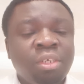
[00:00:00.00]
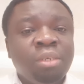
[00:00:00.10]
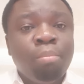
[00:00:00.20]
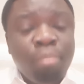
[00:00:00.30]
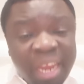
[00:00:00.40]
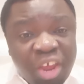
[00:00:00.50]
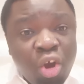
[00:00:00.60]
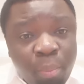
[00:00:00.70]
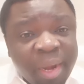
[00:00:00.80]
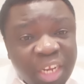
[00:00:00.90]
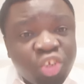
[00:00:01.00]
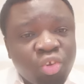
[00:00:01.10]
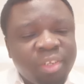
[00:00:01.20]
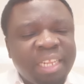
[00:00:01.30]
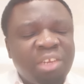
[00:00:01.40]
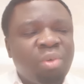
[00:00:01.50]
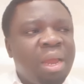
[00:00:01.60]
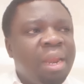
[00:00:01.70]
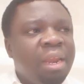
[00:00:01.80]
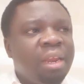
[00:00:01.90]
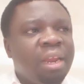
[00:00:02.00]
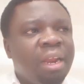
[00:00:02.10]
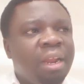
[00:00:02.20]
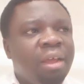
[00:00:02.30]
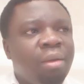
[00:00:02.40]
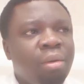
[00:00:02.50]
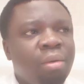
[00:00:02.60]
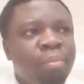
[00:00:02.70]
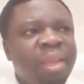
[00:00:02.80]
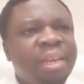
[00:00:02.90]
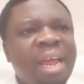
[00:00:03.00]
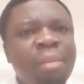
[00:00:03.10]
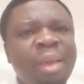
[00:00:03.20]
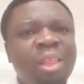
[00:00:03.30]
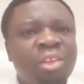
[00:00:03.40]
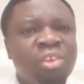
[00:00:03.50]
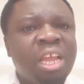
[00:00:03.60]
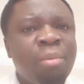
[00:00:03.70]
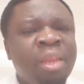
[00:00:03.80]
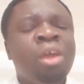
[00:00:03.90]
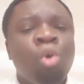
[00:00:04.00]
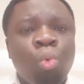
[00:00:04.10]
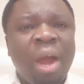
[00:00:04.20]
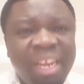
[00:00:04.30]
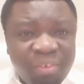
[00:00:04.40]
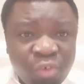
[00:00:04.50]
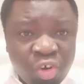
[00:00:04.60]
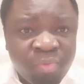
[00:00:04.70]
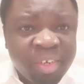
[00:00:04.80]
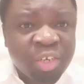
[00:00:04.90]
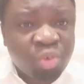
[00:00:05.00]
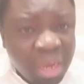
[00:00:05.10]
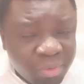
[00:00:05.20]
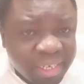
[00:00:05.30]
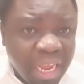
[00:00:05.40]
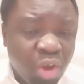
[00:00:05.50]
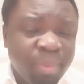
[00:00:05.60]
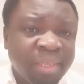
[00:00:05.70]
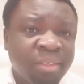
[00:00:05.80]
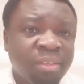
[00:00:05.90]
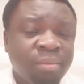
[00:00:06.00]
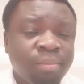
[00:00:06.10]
Many operations that were being run by the national government were devolved to county governments.